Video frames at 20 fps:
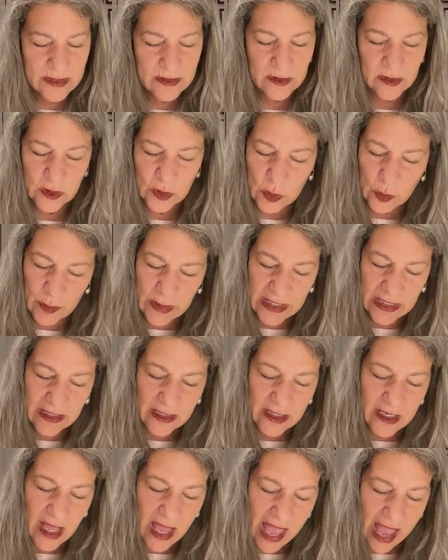
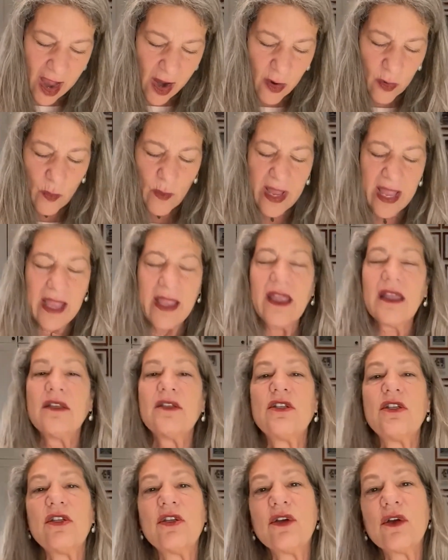zooming our way
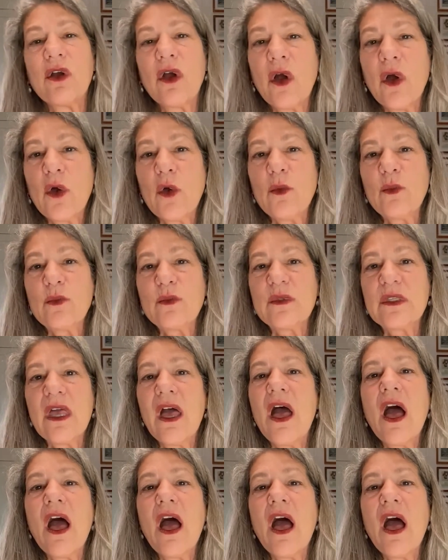into your homes